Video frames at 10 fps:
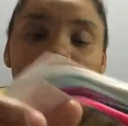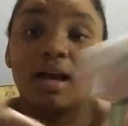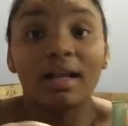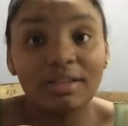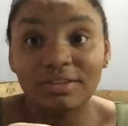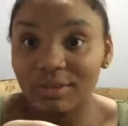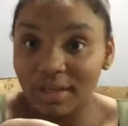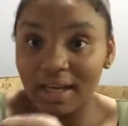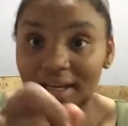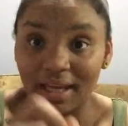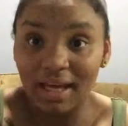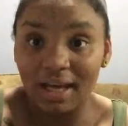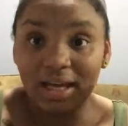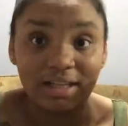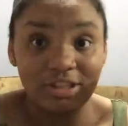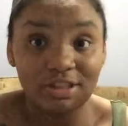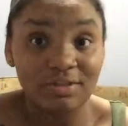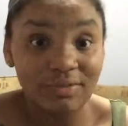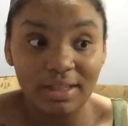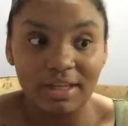colors on it, neon colors,
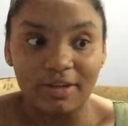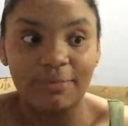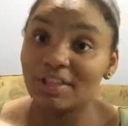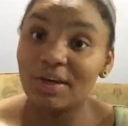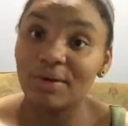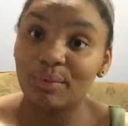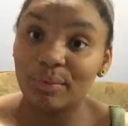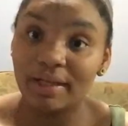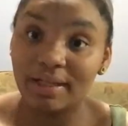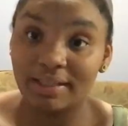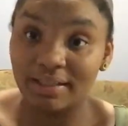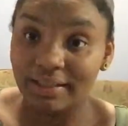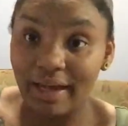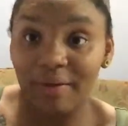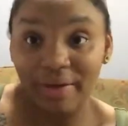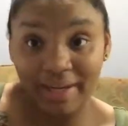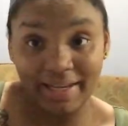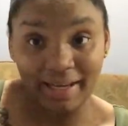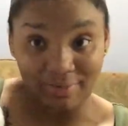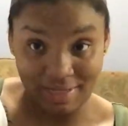really cute. So now getting
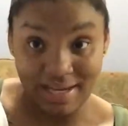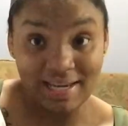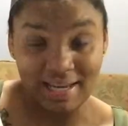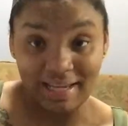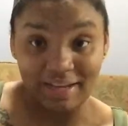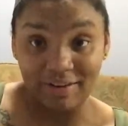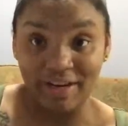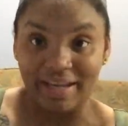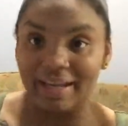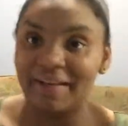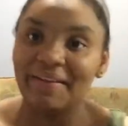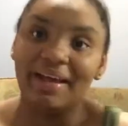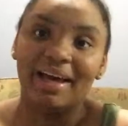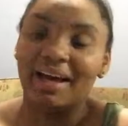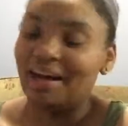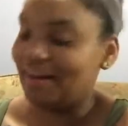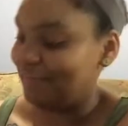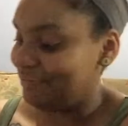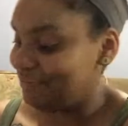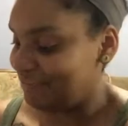down to nitty and gritty,
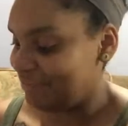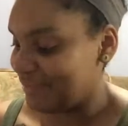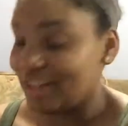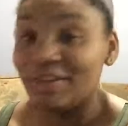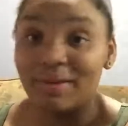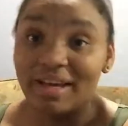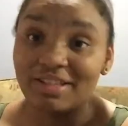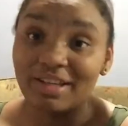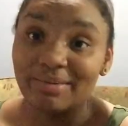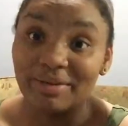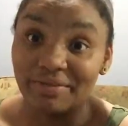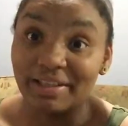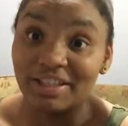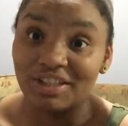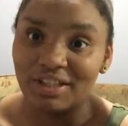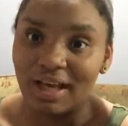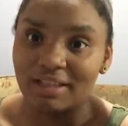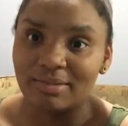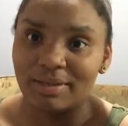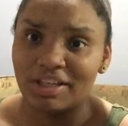you guys are gonna be really
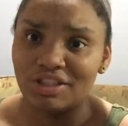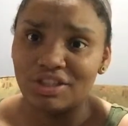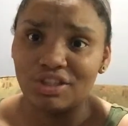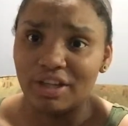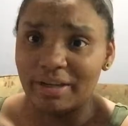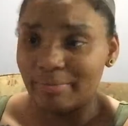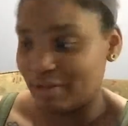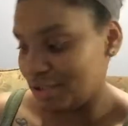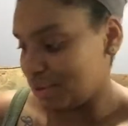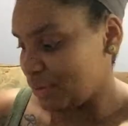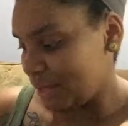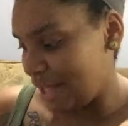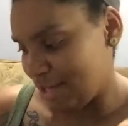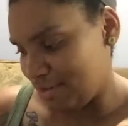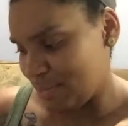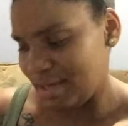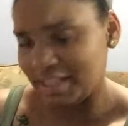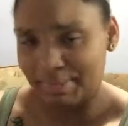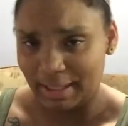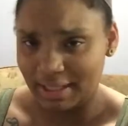shocked because she's starting preschool and you wouldn't
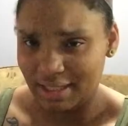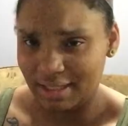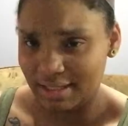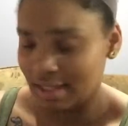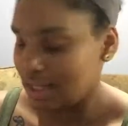expect this.